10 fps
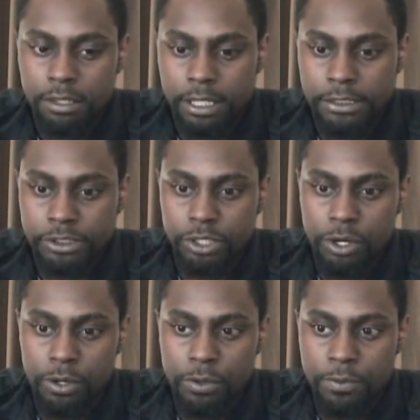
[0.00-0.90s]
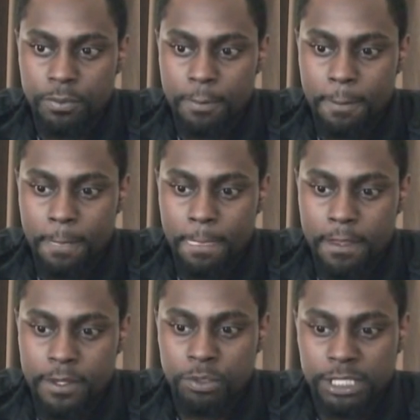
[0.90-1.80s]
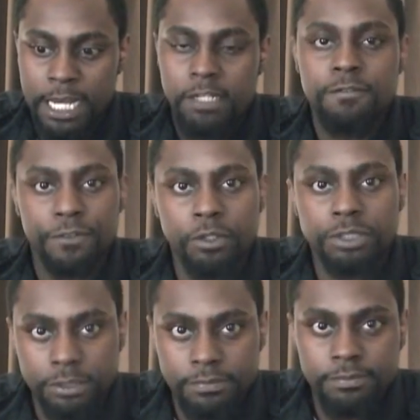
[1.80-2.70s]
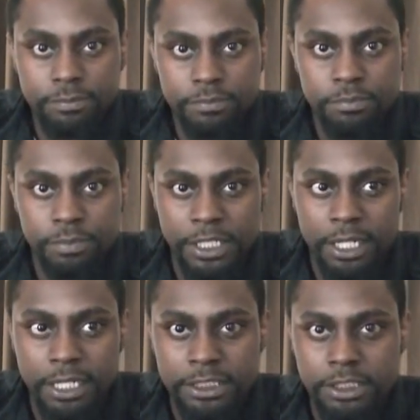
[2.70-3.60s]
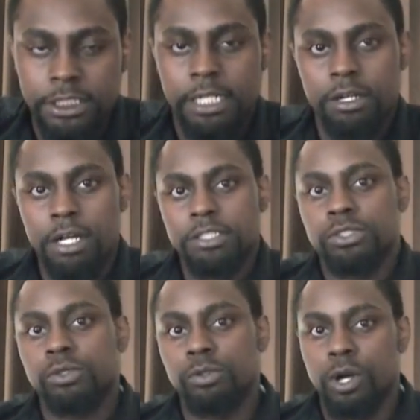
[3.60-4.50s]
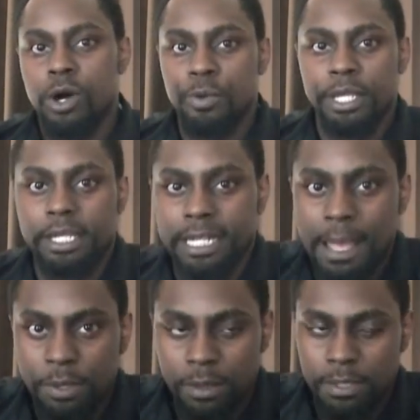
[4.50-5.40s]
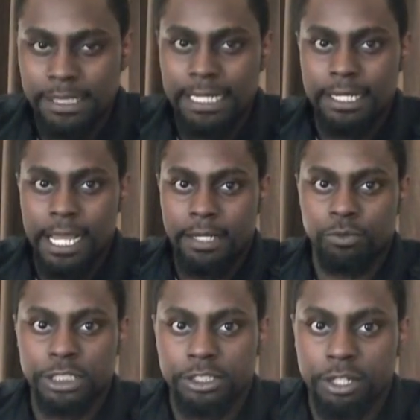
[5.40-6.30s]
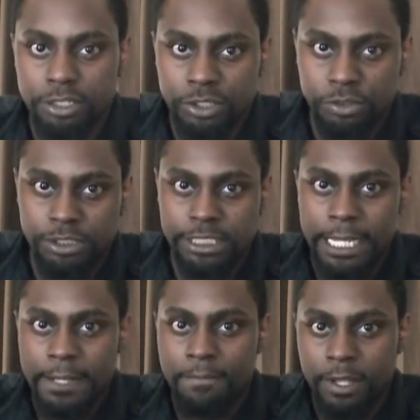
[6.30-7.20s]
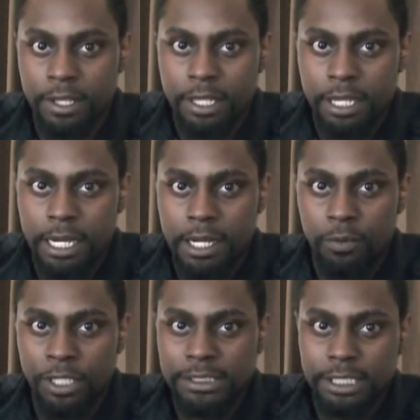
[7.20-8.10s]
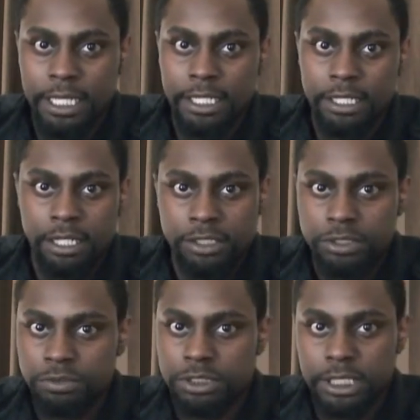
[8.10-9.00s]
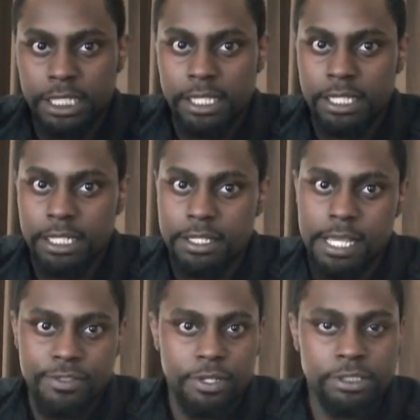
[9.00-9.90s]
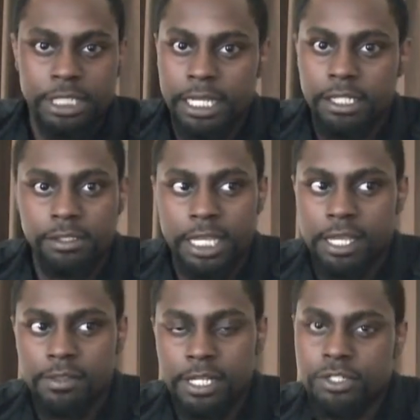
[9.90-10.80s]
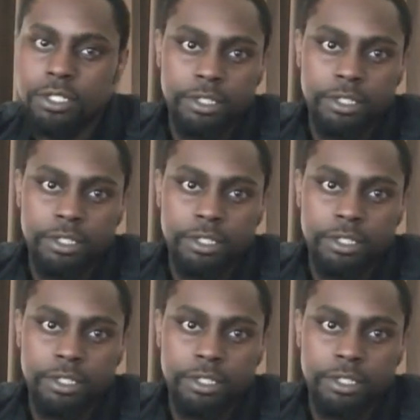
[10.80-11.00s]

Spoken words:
And so there was a lot of confusion because she had gone to school all week. It happened on Monday night, returned Tuesday. Wednesday, she was sick, and then that Thursday, they took